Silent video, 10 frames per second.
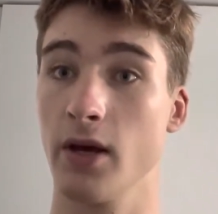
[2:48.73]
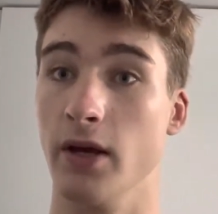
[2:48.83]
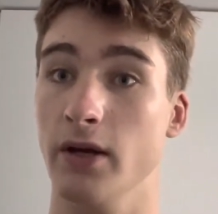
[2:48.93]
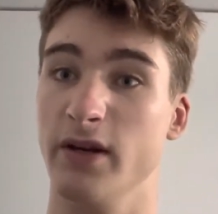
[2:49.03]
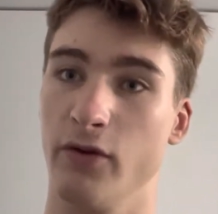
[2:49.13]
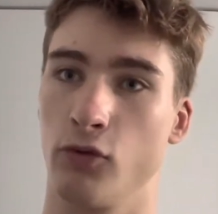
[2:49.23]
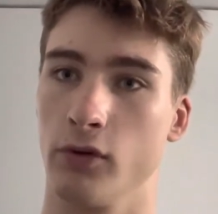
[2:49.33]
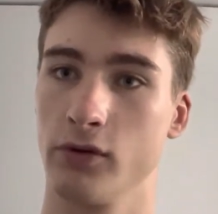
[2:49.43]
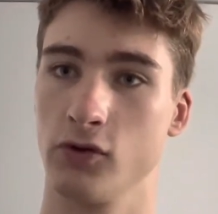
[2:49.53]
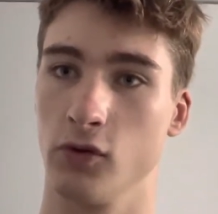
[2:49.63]
in
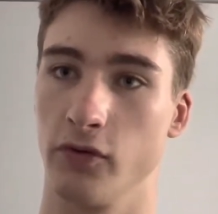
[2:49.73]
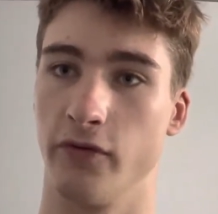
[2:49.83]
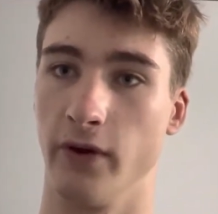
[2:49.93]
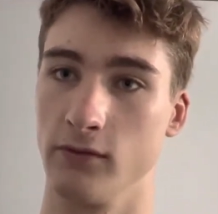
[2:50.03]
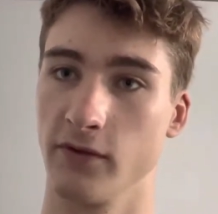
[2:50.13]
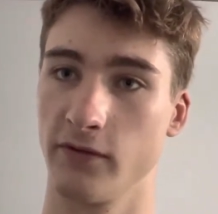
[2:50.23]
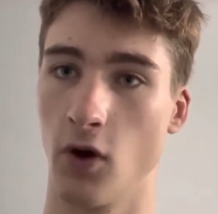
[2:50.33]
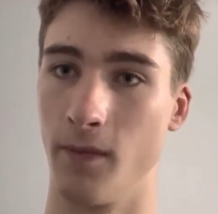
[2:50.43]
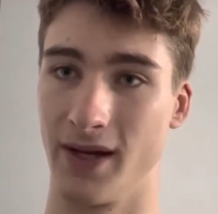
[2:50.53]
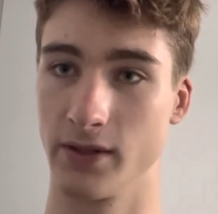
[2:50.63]
different sort of fields of
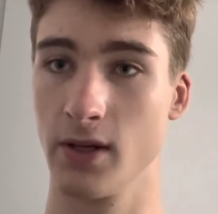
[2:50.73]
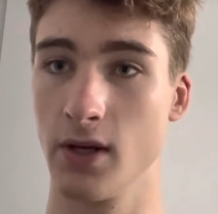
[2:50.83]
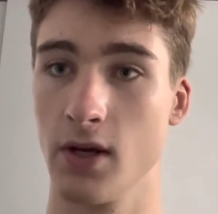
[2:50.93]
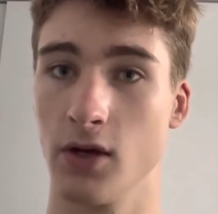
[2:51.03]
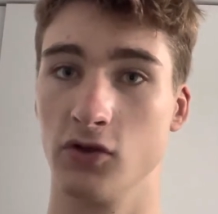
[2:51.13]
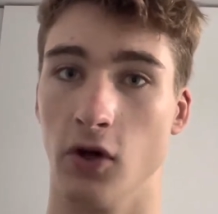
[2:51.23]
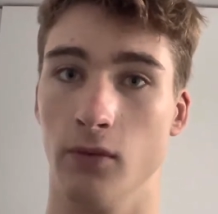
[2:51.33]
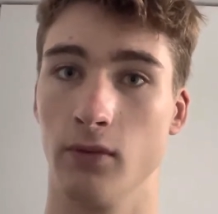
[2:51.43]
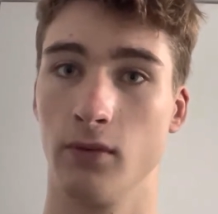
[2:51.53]
combat. So